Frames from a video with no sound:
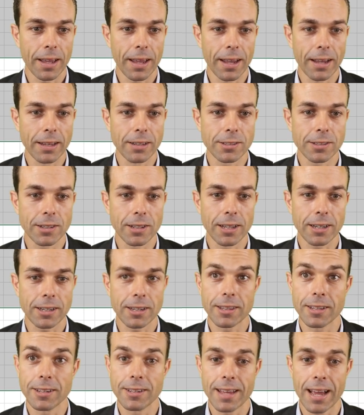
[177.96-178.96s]
and
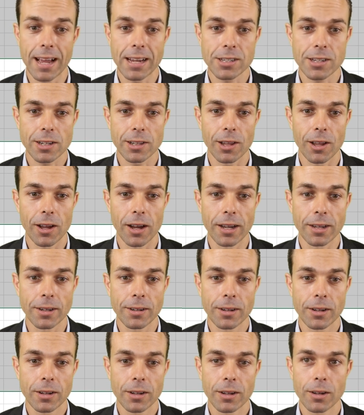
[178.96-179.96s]
select the dashed line,
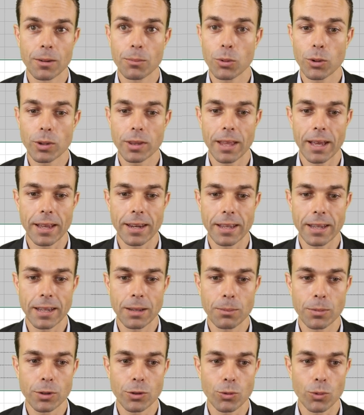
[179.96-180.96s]
put that
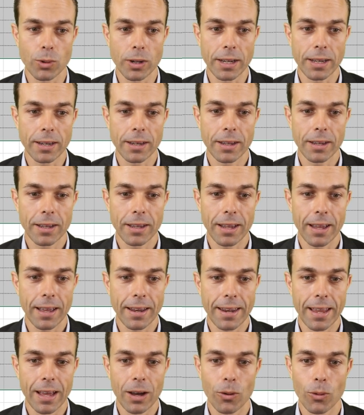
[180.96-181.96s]
in between,
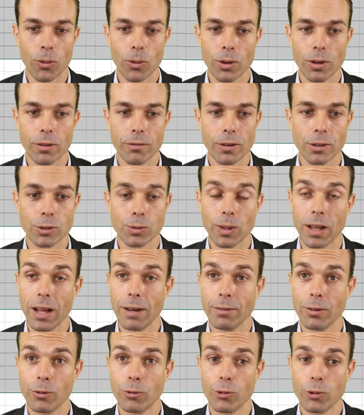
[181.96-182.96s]
and now all of those will
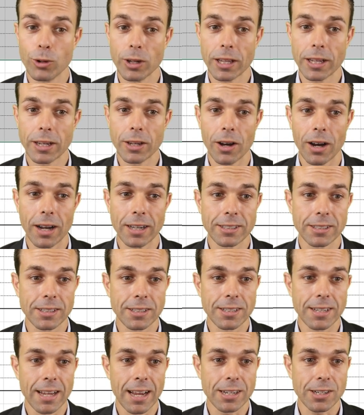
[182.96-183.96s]
have a really nice
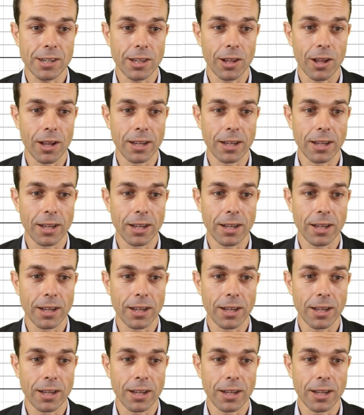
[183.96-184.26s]
dashed